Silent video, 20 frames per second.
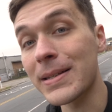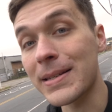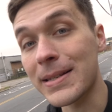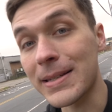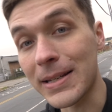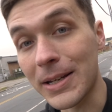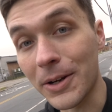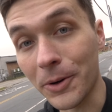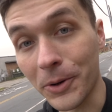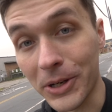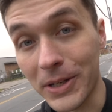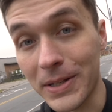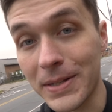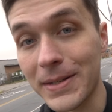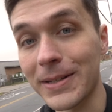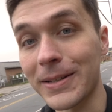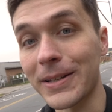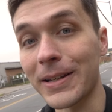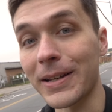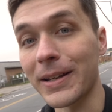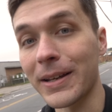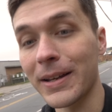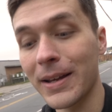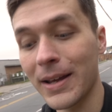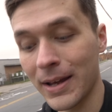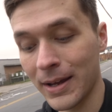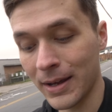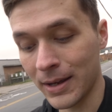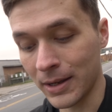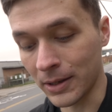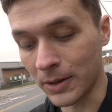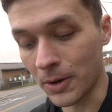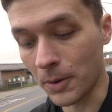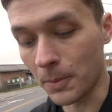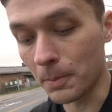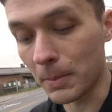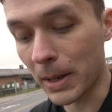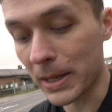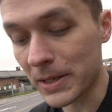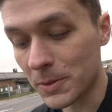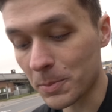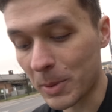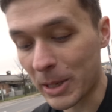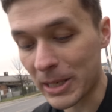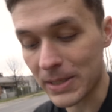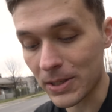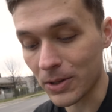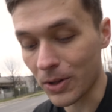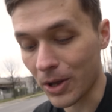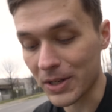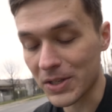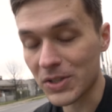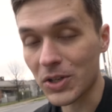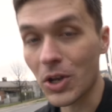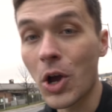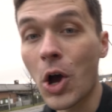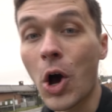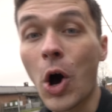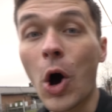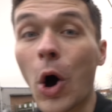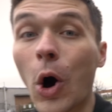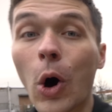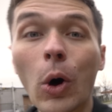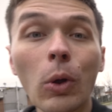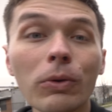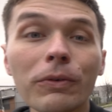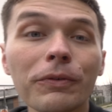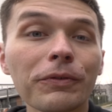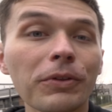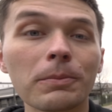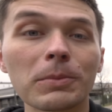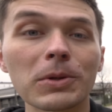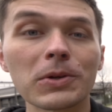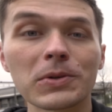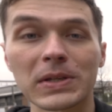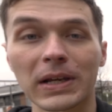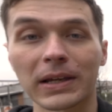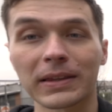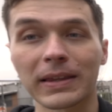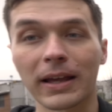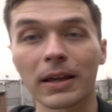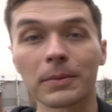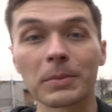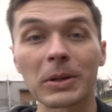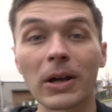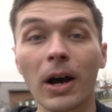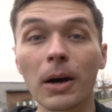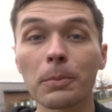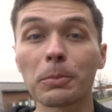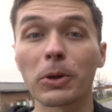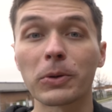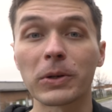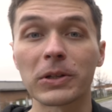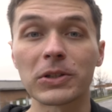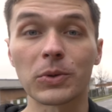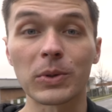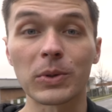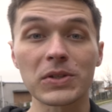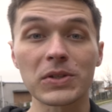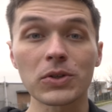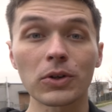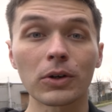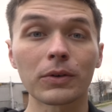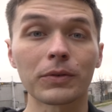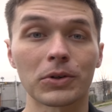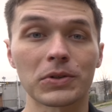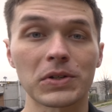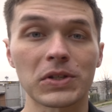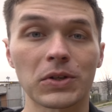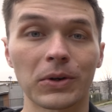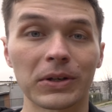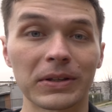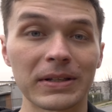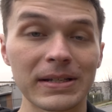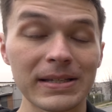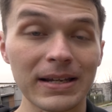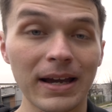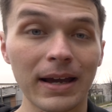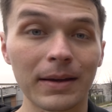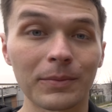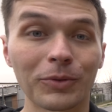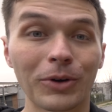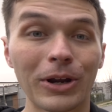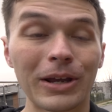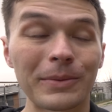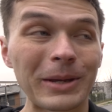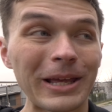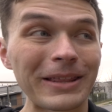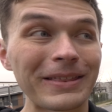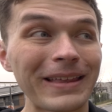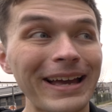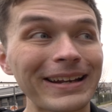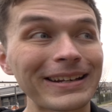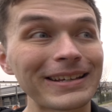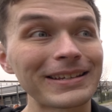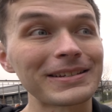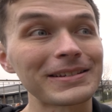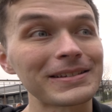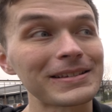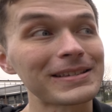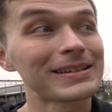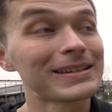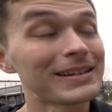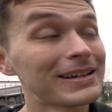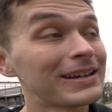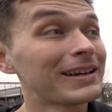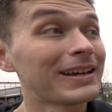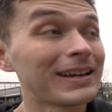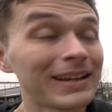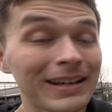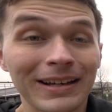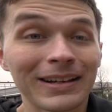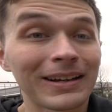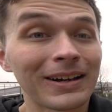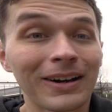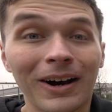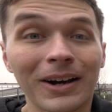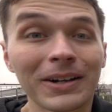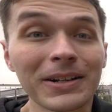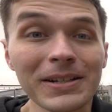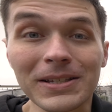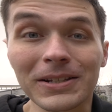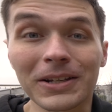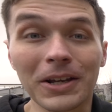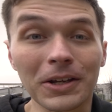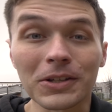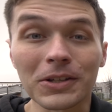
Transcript: seriously. You know, MySpace lost all of the music that had been uploaded servers during this time frame, and that is honestly a